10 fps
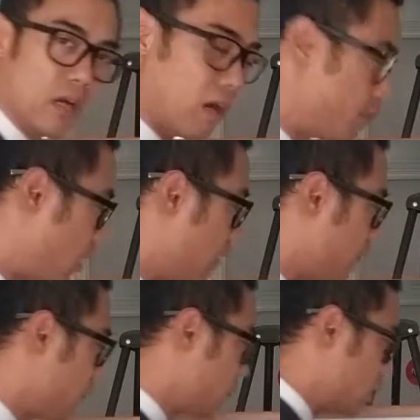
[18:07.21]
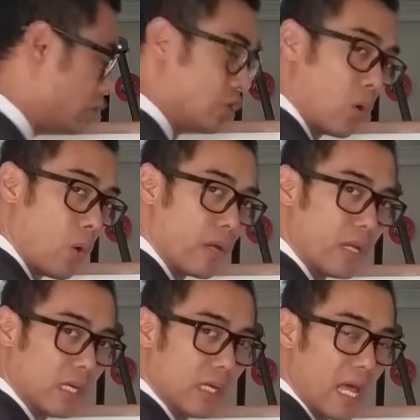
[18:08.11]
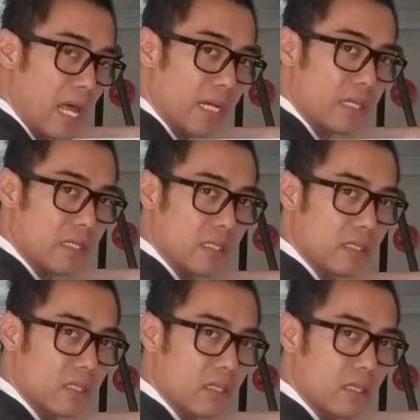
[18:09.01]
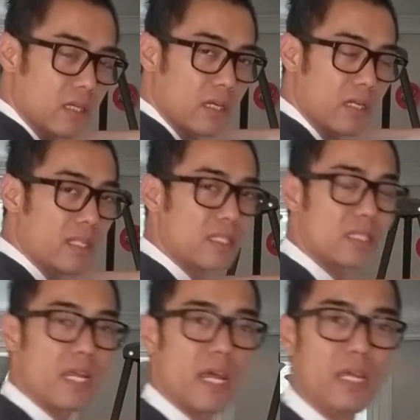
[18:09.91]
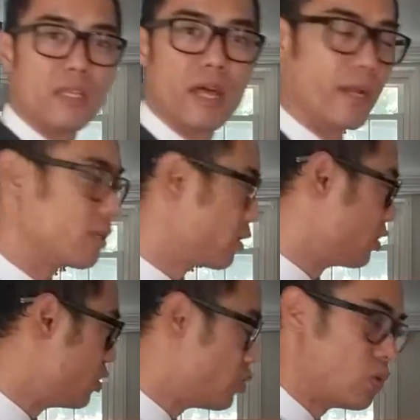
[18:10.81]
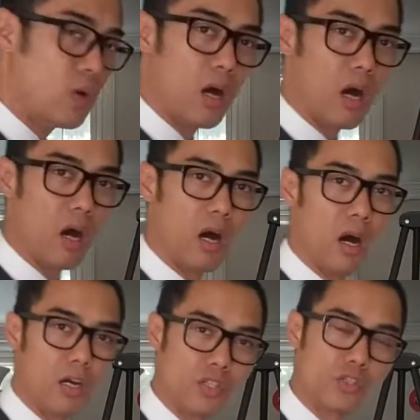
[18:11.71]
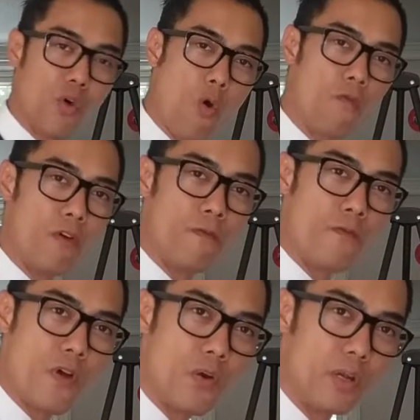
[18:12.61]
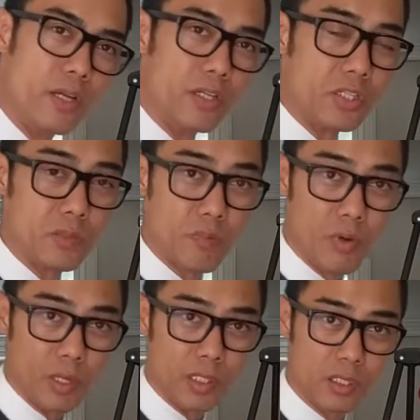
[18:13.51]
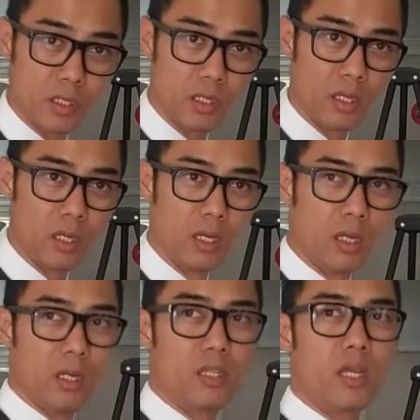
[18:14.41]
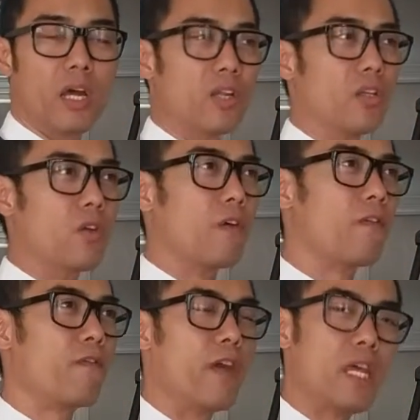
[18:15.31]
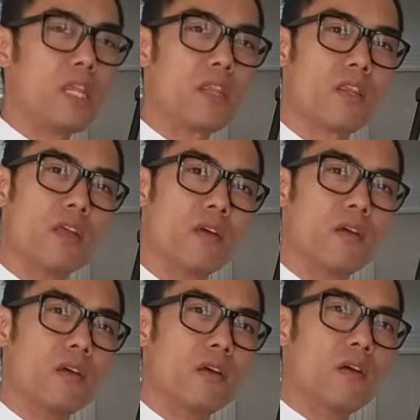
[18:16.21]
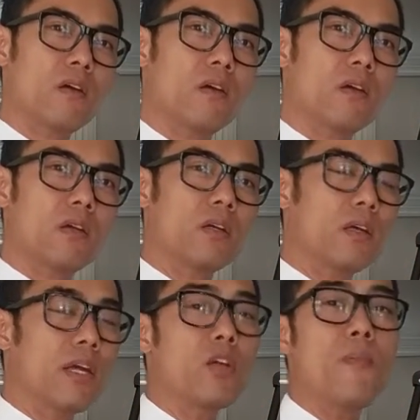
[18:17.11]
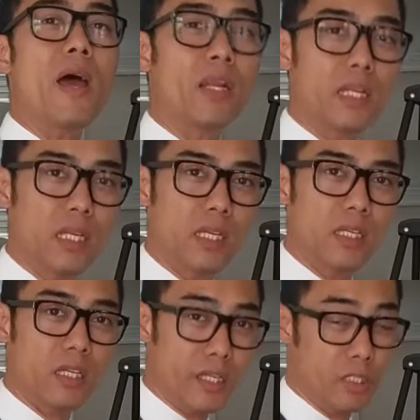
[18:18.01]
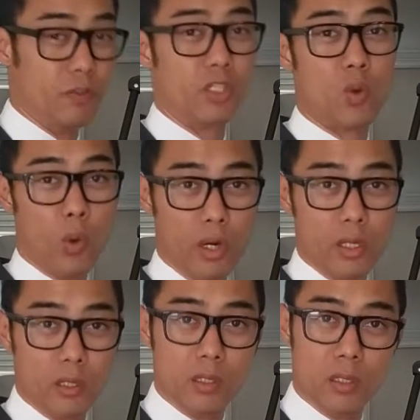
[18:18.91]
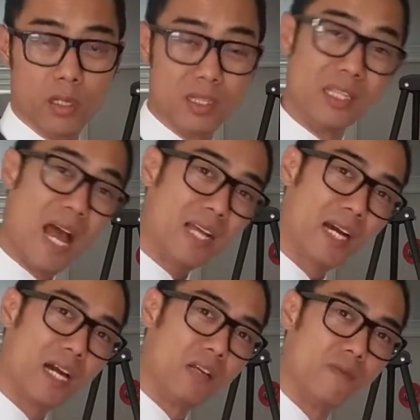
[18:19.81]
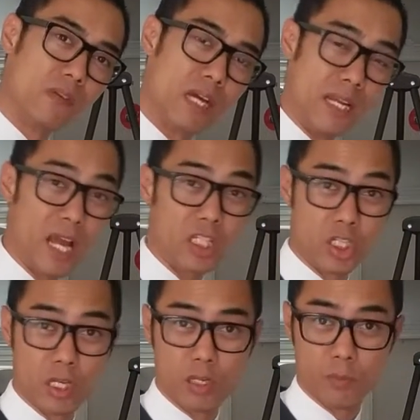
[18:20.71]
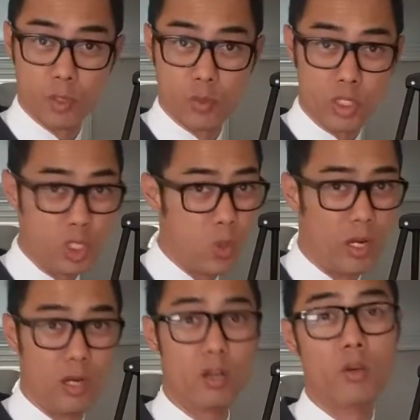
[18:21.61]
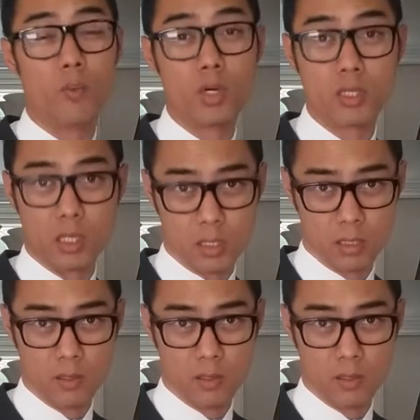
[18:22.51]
Above joy and glad, let's say that you are so fulfilled in the spirit that your faith in humanity is restored. That kind of connection between you and another person,